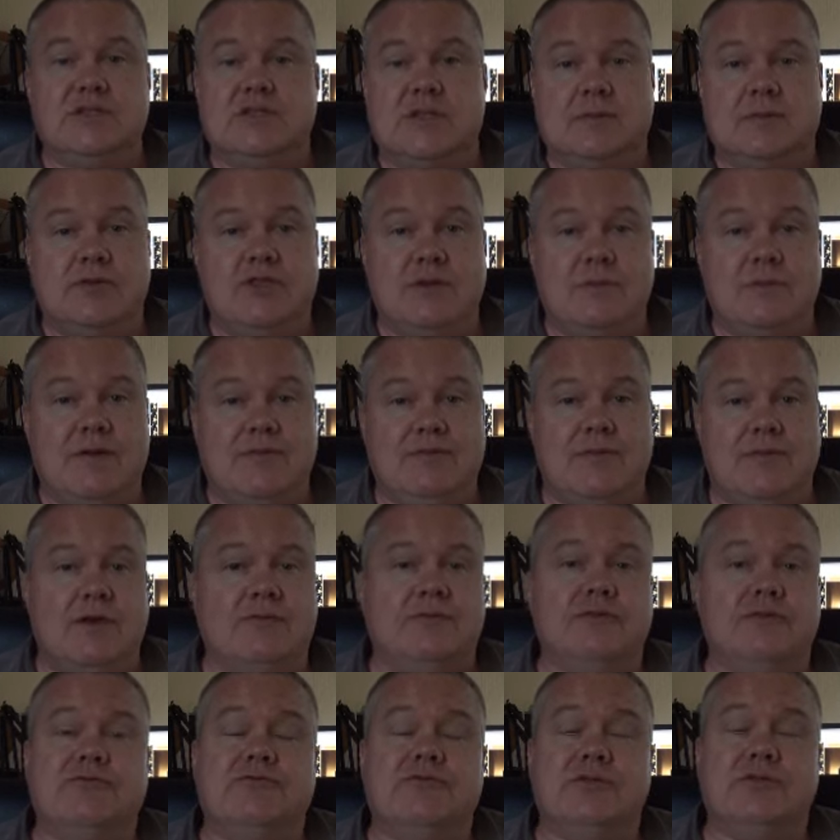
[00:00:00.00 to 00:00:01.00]
Some of them
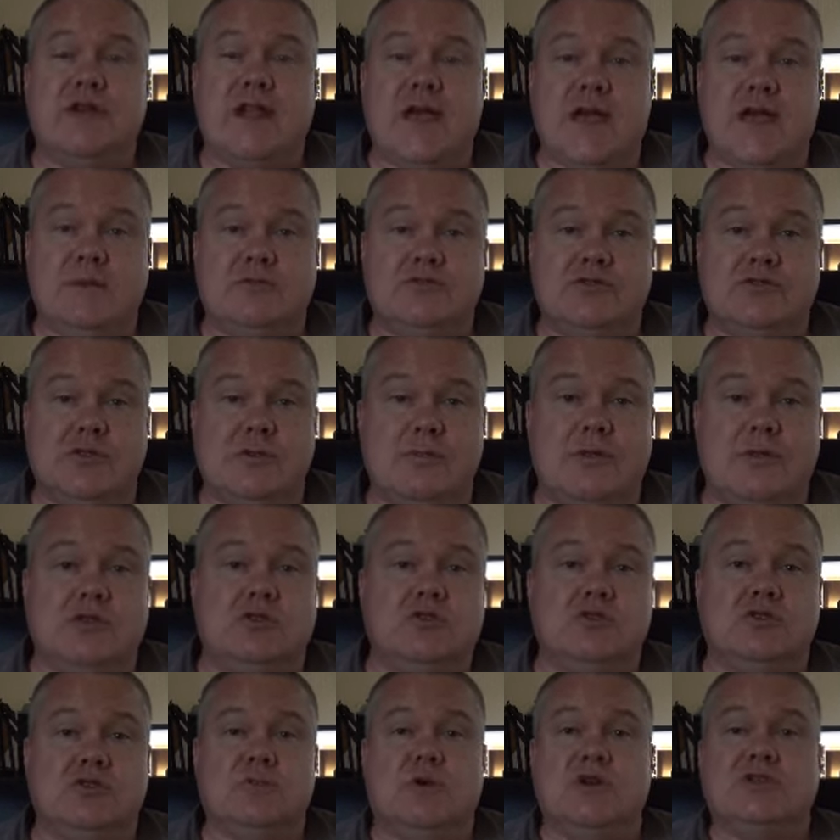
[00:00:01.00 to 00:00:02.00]
have different names for them that
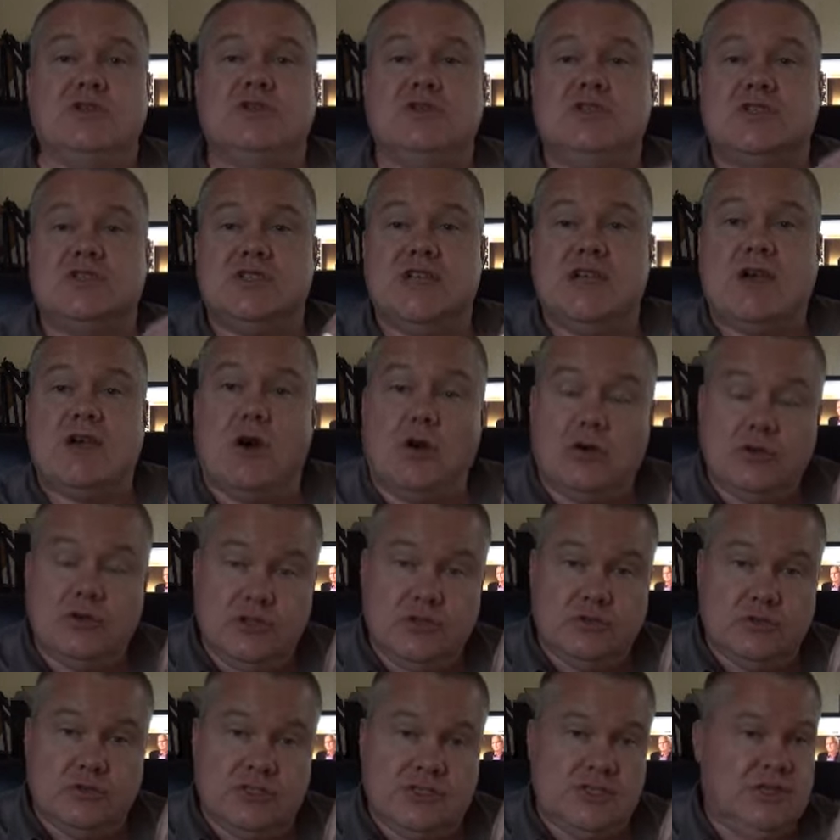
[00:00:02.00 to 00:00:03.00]
you're supposed to stick
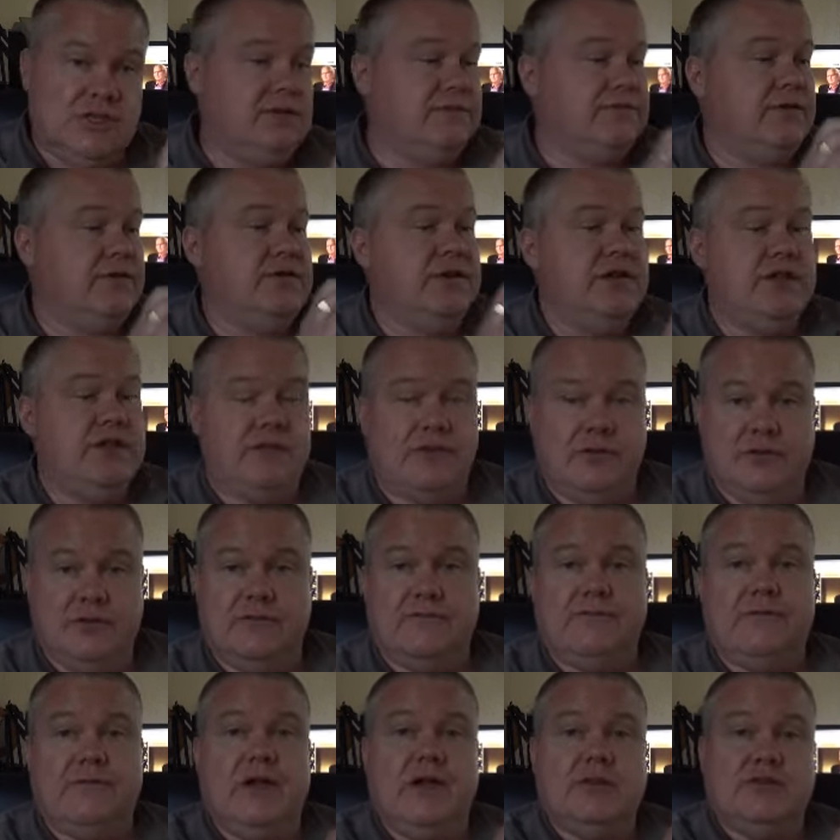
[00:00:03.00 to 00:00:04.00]
onto your cell phone, either on the
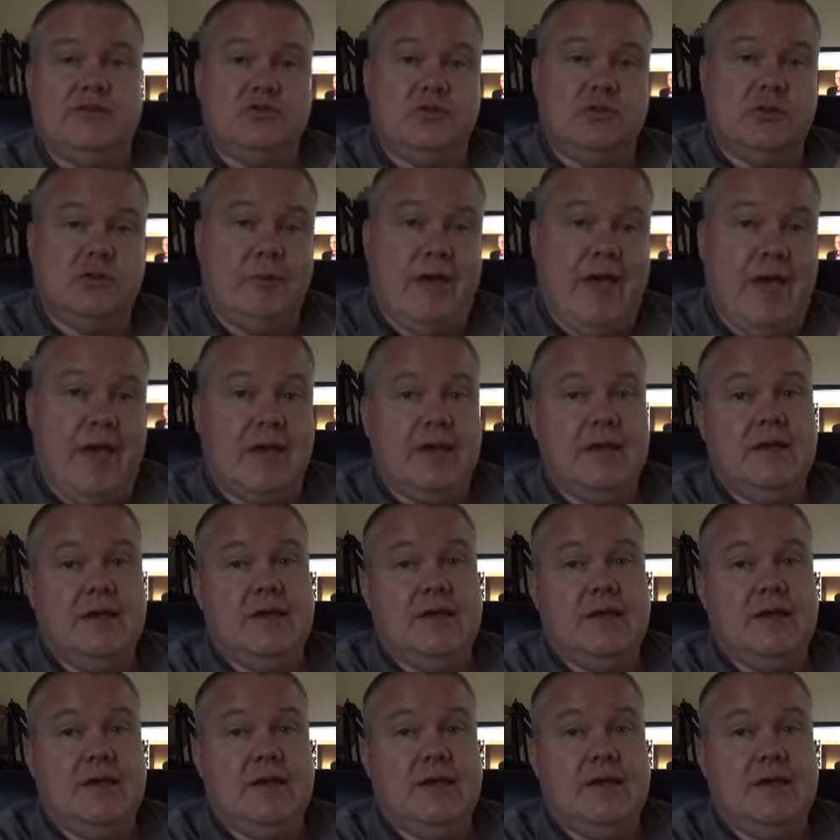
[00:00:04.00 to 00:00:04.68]
front or the back.